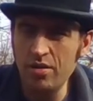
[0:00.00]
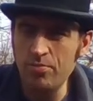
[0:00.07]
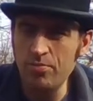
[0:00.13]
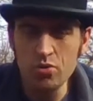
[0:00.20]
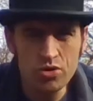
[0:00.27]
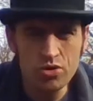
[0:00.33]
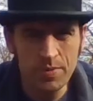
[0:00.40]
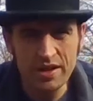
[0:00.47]

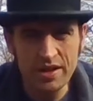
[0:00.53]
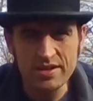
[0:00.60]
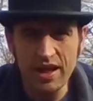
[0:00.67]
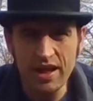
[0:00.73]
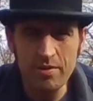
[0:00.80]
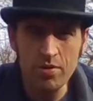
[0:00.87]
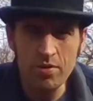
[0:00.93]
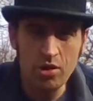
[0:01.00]
boot up
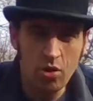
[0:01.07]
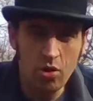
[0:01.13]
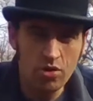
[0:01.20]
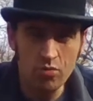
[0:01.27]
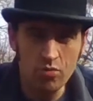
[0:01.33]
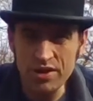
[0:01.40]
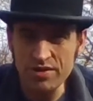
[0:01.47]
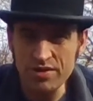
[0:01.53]
Inkscape and load
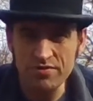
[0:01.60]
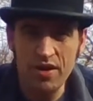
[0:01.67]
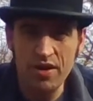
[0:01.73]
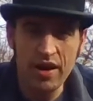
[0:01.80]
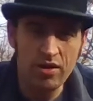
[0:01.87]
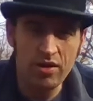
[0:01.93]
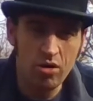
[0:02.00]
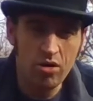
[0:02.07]
a recent
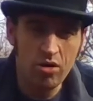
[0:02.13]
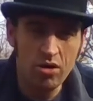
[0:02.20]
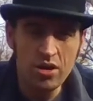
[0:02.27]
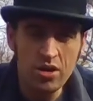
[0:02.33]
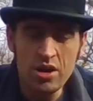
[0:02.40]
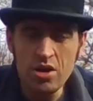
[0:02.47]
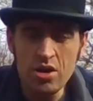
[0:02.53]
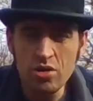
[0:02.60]
file or
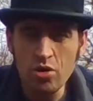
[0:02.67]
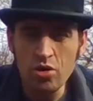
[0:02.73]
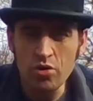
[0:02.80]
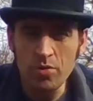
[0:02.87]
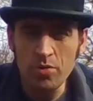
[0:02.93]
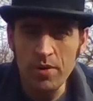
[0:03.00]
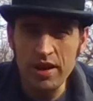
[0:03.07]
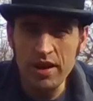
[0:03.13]

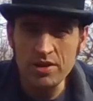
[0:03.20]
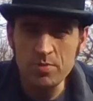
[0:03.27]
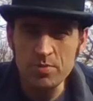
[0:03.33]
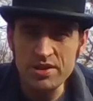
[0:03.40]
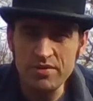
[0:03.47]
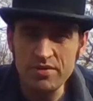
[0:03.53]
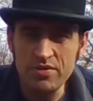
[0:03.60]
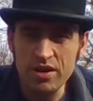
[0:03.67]
load up a
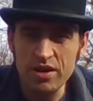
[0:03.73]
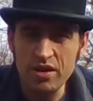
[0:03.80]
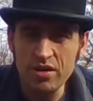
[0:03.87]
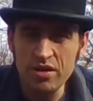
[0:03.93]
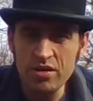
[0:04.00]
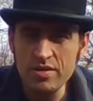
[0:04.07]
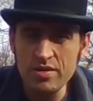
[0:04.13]
specific